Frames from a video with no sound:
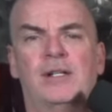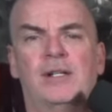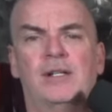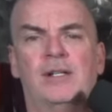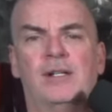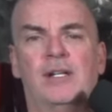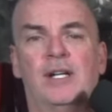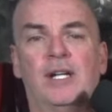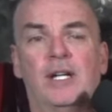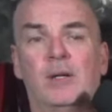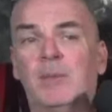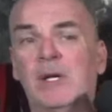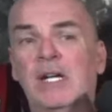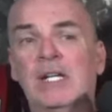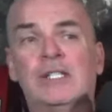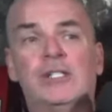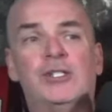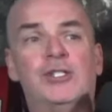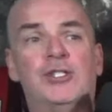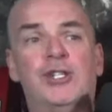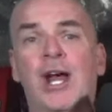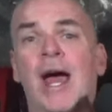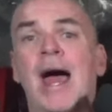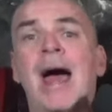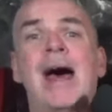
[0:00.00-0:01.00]
it could be a
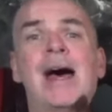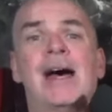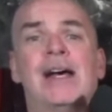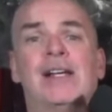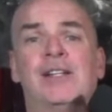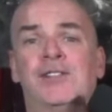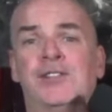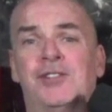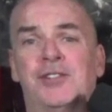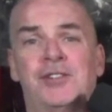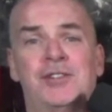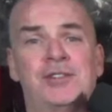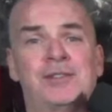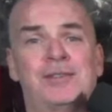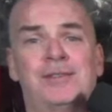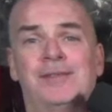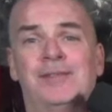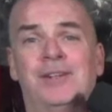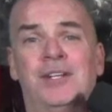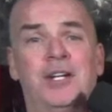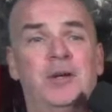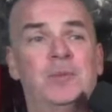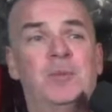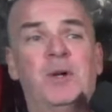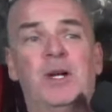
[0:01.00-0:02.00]
jazz,
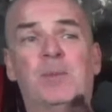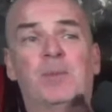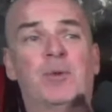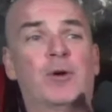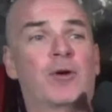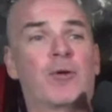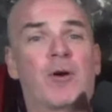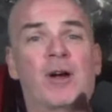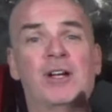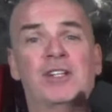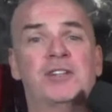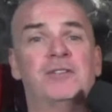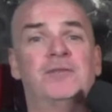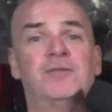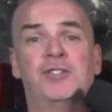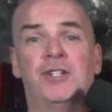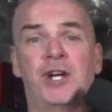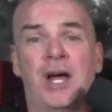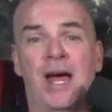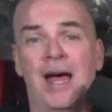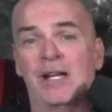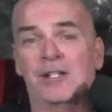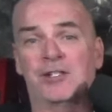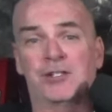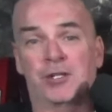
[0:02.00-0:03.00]
it could be a progressive
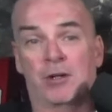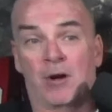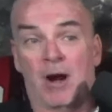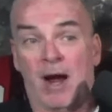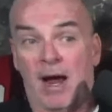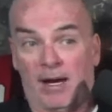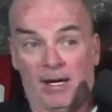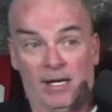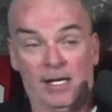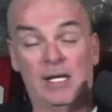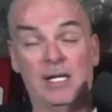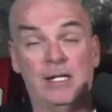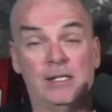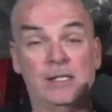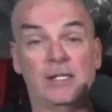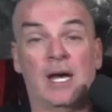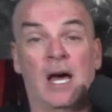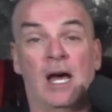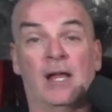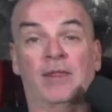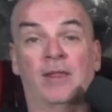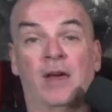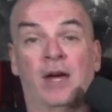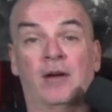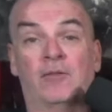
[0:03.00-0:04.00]
jazz track. He's
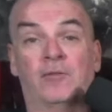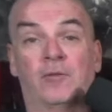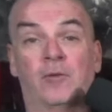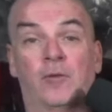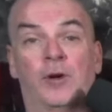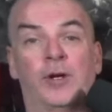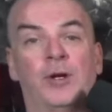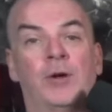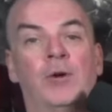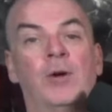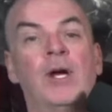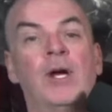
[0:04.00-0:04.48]
got that for you.